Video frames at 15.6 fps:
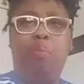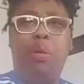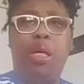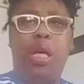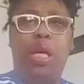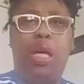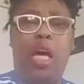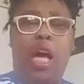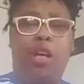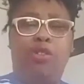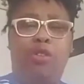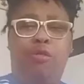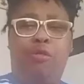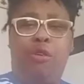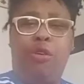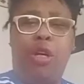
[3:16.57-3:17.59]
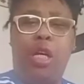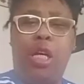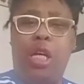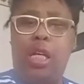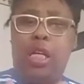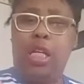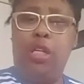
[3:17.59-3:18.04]
being extroverted
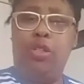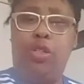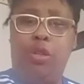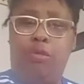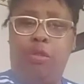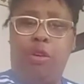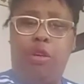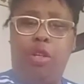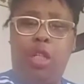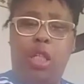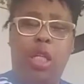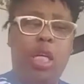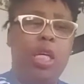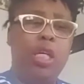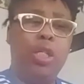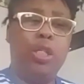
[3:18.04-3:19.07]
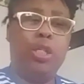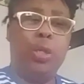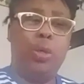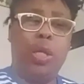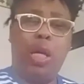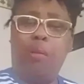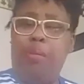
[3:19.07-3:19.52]
and introverted.
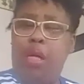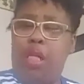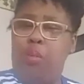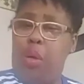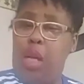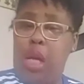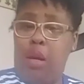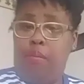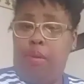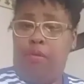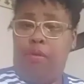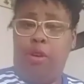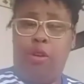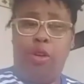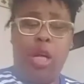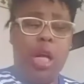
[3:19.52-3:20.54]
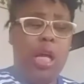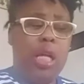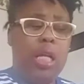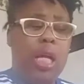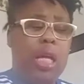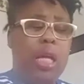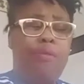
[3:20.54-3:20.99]
So that makes me an ambivert.
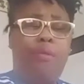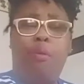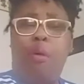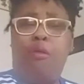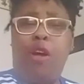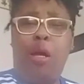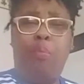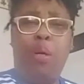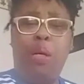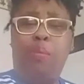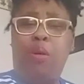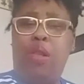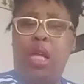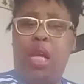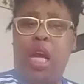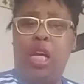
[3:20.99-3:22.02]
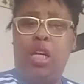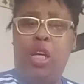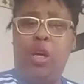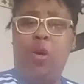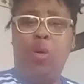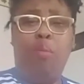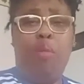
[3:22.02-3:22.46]
Like if I'm around people that I
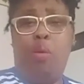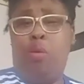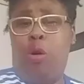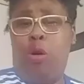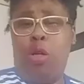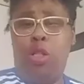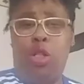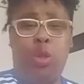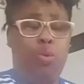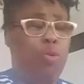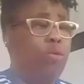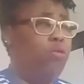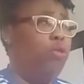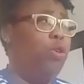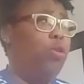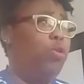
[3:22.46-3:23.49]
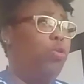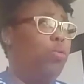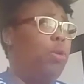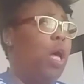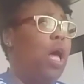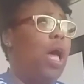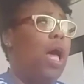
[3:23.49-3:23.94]
know and we walk into a
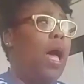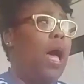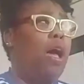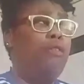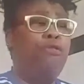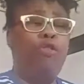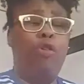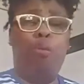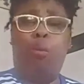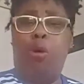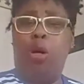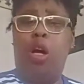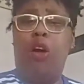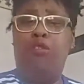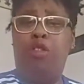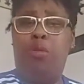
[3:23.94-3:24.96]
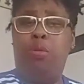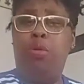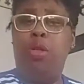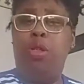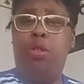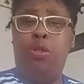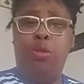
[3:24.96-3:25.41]
room, I feel more
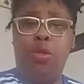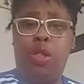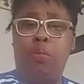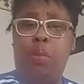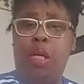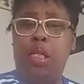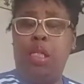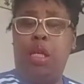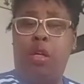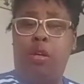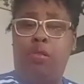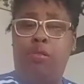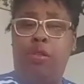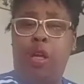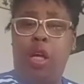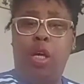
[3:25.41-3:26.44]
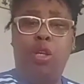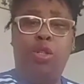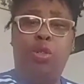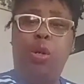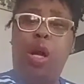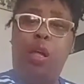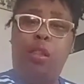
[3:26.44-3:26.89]
comfortable introducing myself
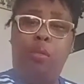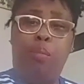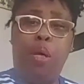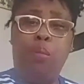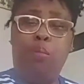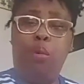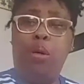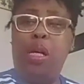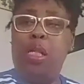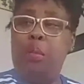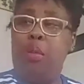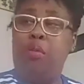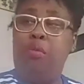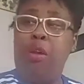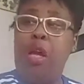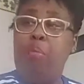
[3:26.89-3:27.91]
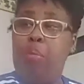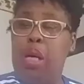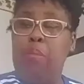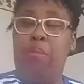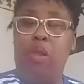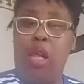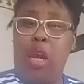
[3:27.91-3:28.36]
to other people because I'm around
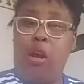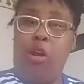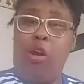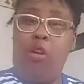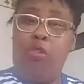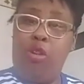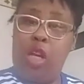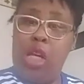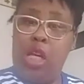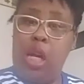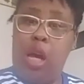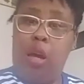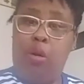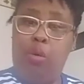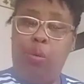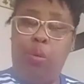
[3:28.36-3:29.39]
people that I already know.